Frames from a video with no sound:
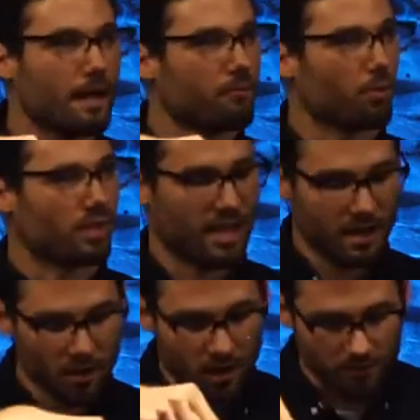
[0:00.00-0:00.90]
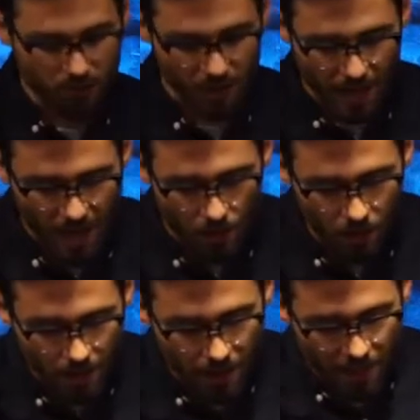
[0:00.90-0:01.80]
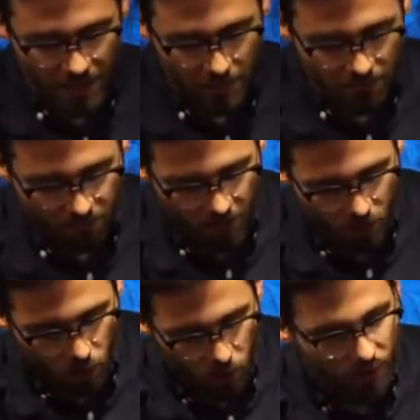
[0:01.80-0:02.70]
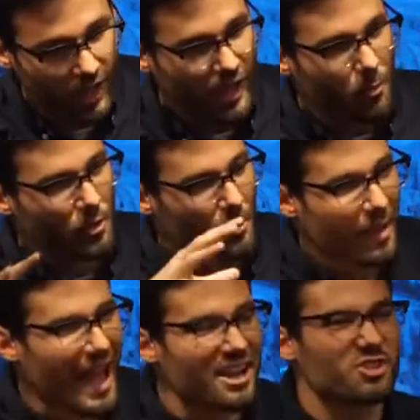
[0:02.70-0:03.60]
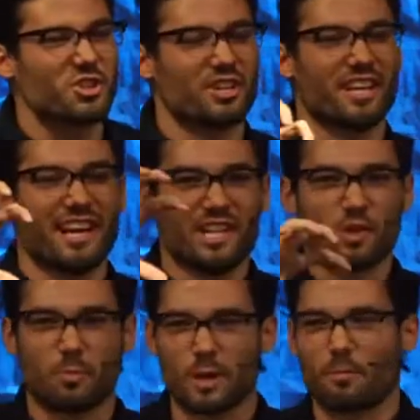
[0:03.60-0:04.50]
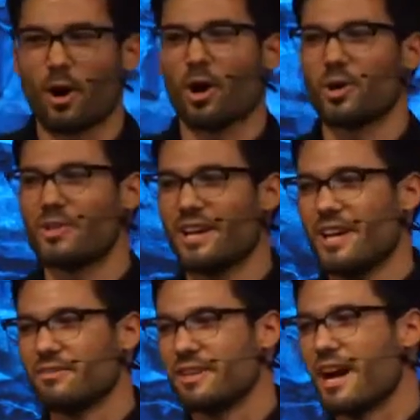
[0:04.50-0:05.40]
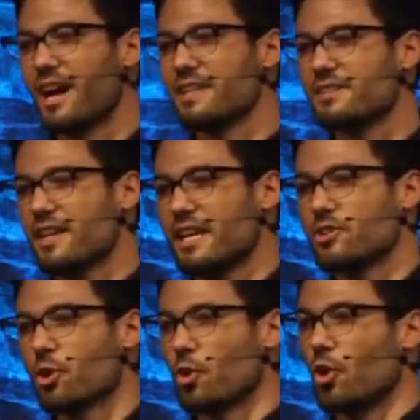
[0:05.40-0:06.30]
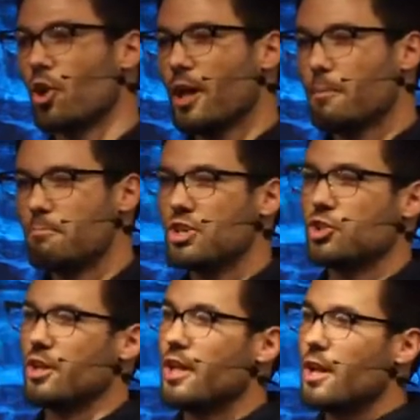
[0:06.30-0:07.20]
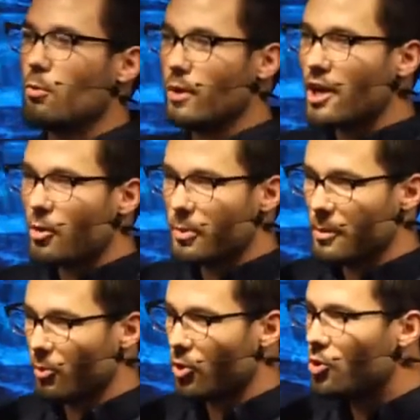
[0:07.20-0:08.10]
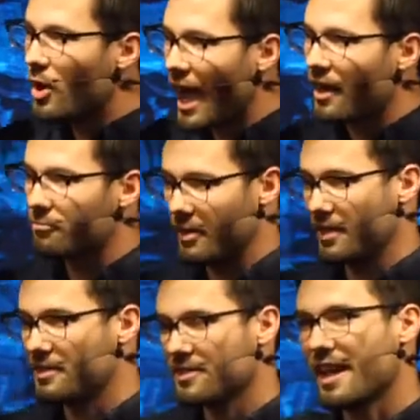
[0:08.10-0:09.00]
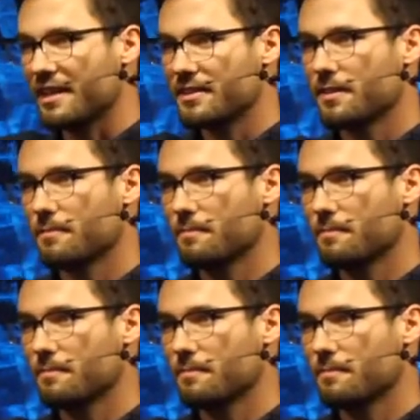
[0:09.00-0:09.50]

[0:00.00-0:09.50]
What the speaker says: for the here and for the now, and to be filled with a passion to be a part of God's eternal mission. We are people who have been sent.